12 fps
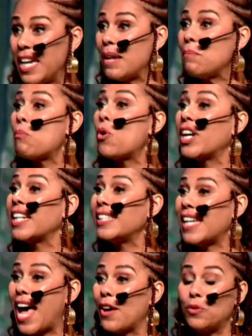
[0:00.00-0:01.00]
in
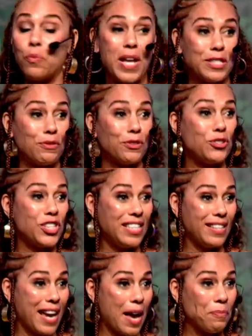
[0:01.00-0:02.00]
Morgantown, West
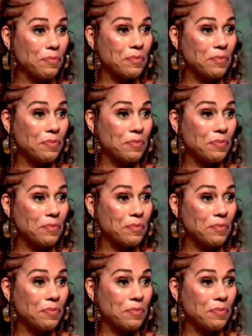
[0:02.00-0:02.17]
Virginia.